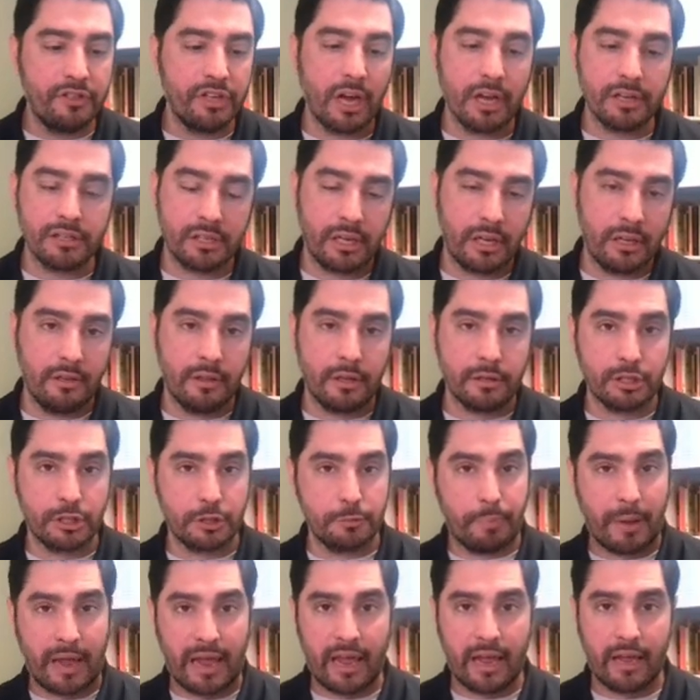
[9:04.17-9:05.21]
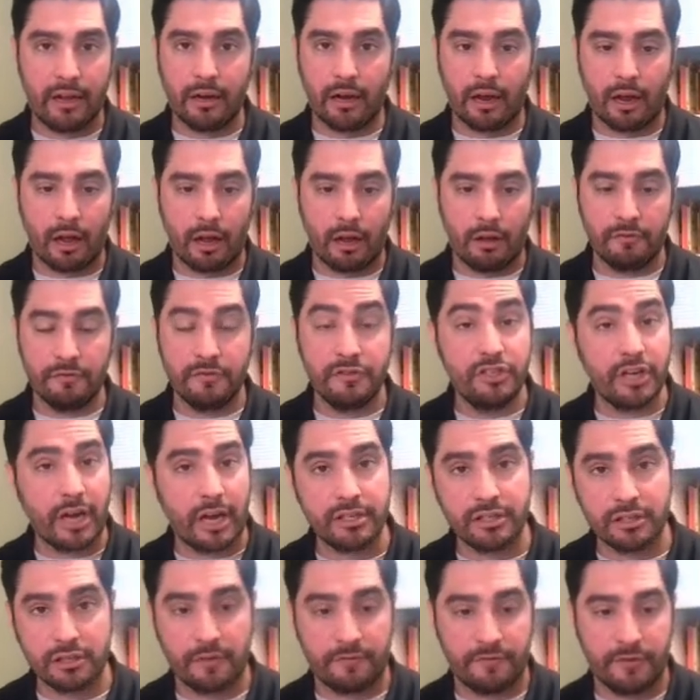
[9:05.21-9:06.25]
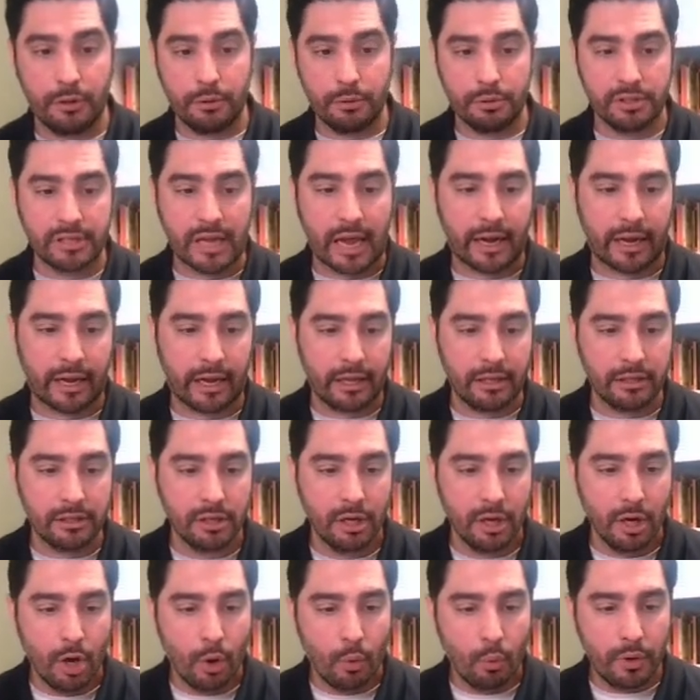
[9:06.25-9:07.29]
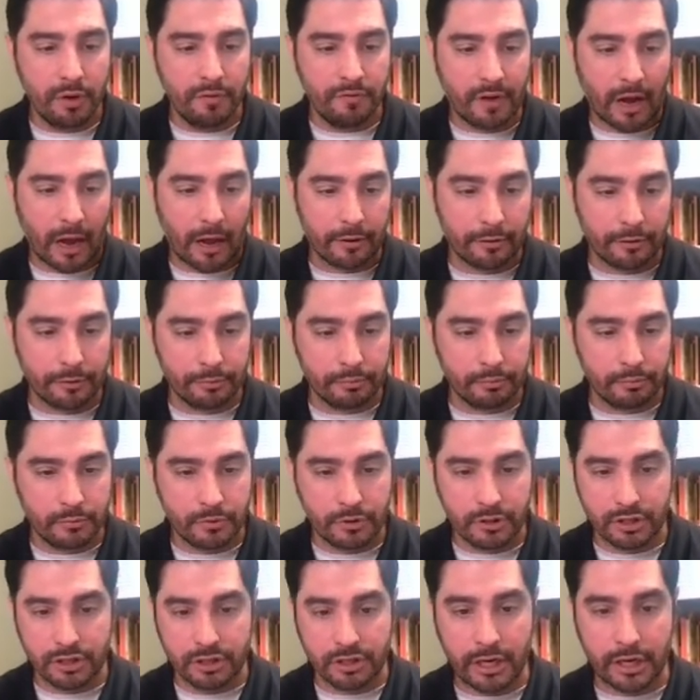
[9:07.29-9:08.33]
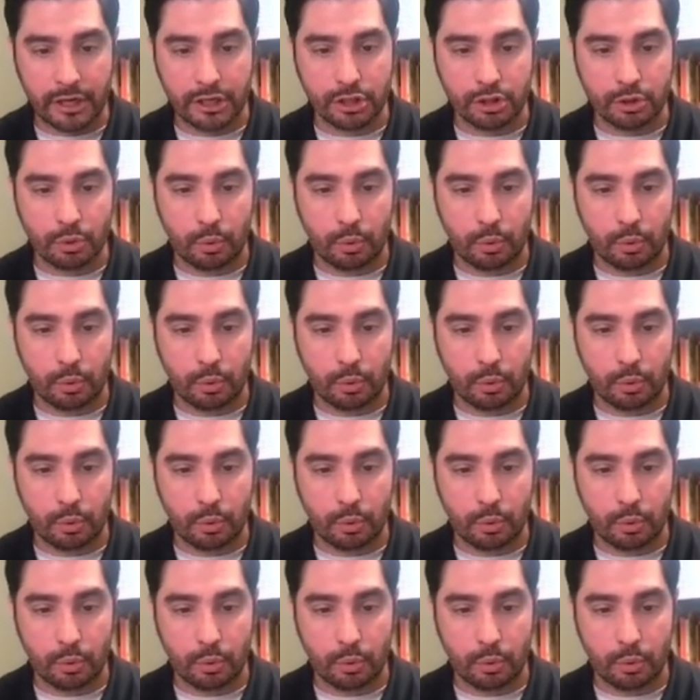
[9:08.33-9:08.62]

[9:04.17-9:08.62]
just, in the span of just a few seconds, we've got 6